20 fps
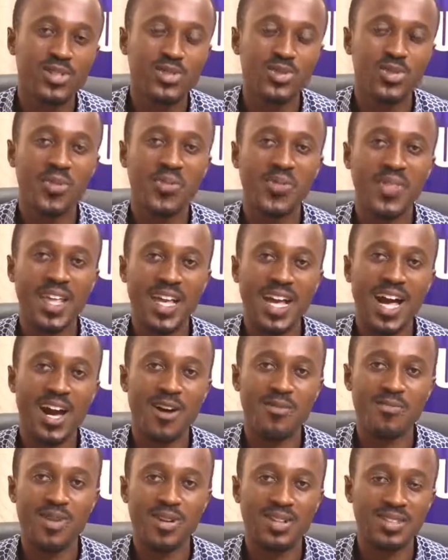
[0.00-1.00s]
to think
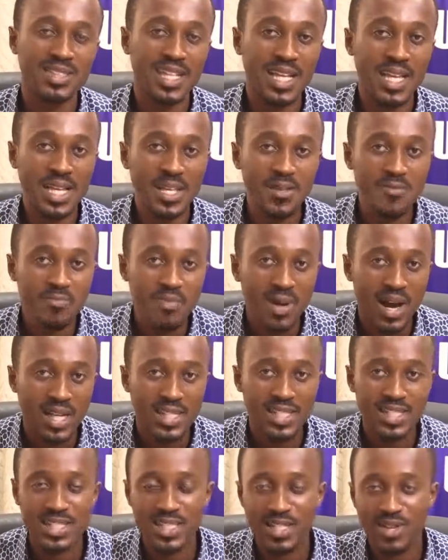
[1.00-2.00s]
about the impacts